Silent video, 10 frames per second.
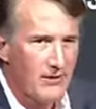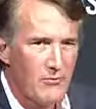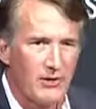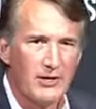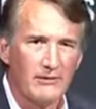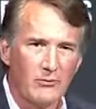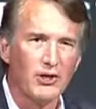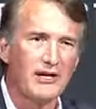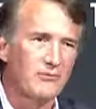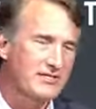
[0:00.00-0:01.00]
When we
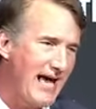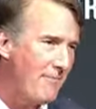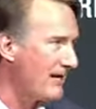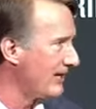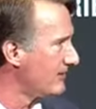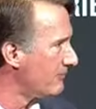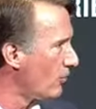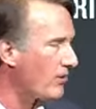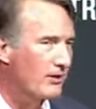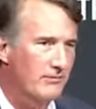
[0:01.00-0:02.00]
look at what's happening at the
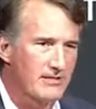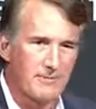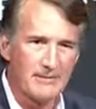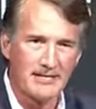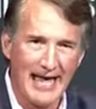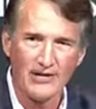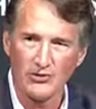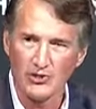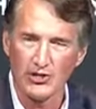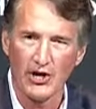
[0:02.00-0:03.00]
border, it's become a national
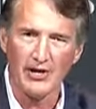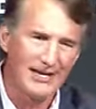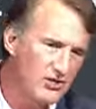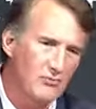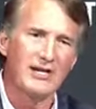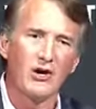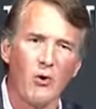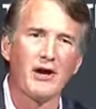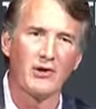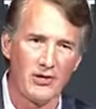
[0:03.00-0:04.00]
security issue. We can go
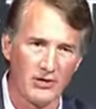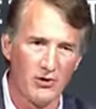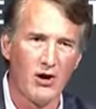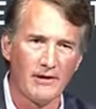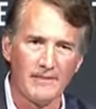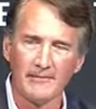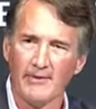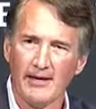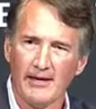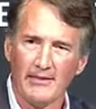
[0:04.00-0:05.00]
on and on and on.
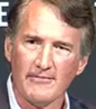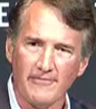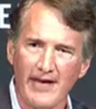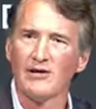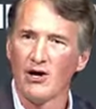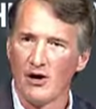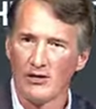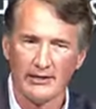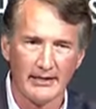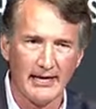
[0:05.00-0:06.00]
The fentanyl
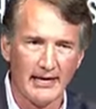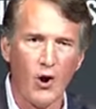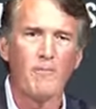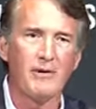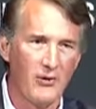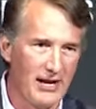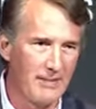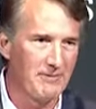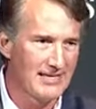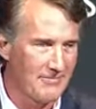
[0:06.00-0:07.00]
and opioid
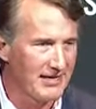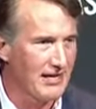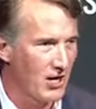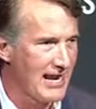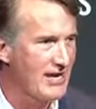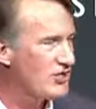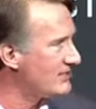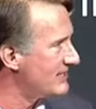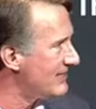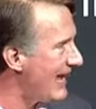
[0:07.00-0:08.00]
epidemic in our nation
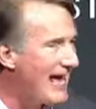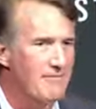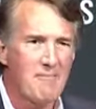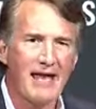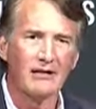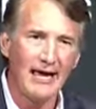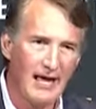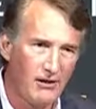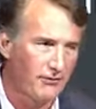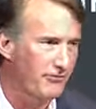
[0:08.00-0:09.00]
today, mental
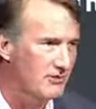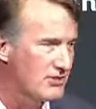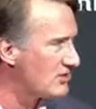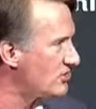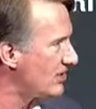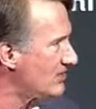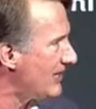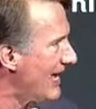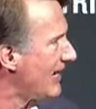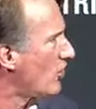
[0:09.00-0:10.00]
health, which is just
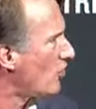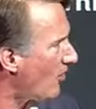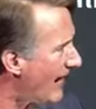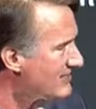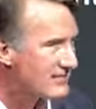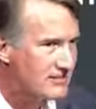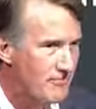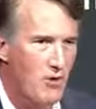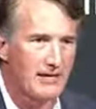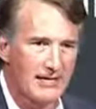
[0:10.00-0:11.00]
in a crisis
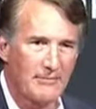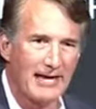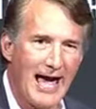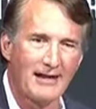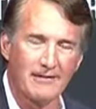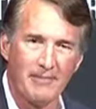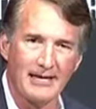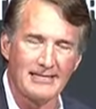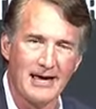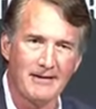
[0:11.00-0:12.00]
moment coming out of the
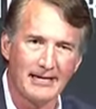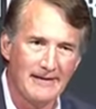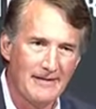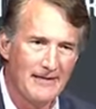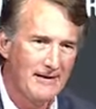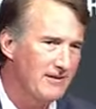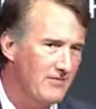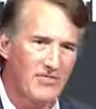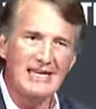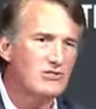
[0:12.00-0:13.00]
pandemic. I mean,
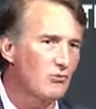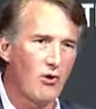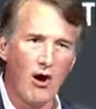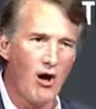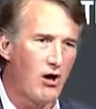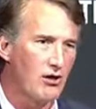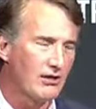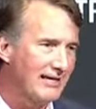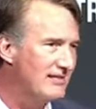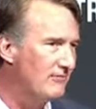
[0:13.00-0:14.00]
these are
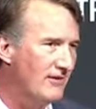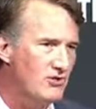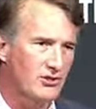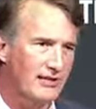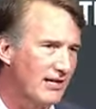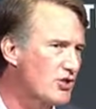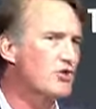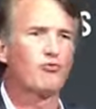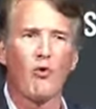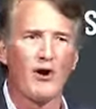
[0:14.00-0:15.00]
all individually
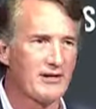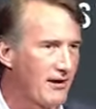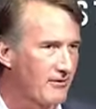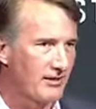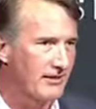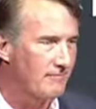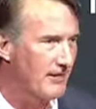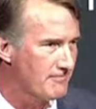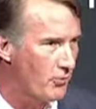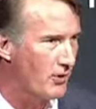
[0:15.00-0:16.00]
extraordinarily
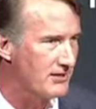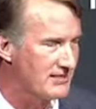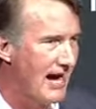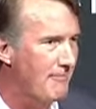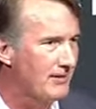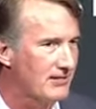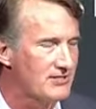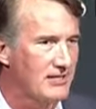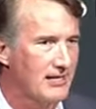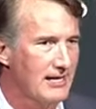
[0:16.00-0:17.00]
important
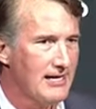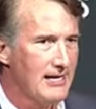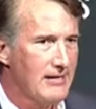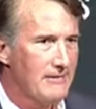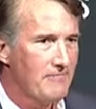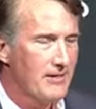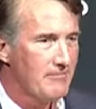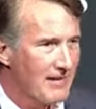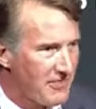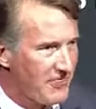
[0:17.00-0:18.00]
topics.
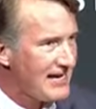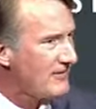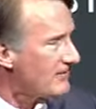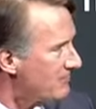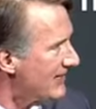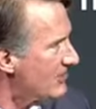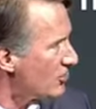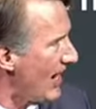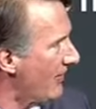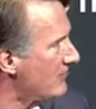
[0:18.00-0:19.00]
But I think the biggest
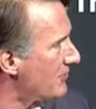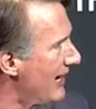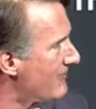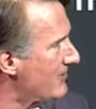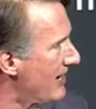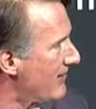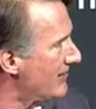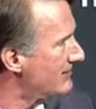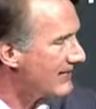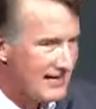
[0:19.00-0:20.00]
challenge we have in America
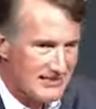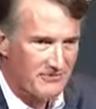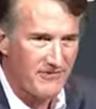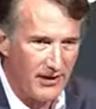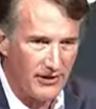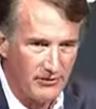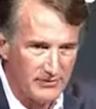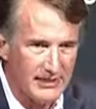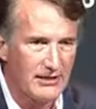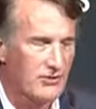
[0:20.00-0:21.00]
today is a failure of
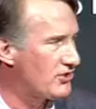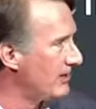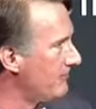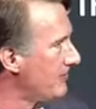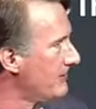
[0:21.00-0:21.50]
leadership.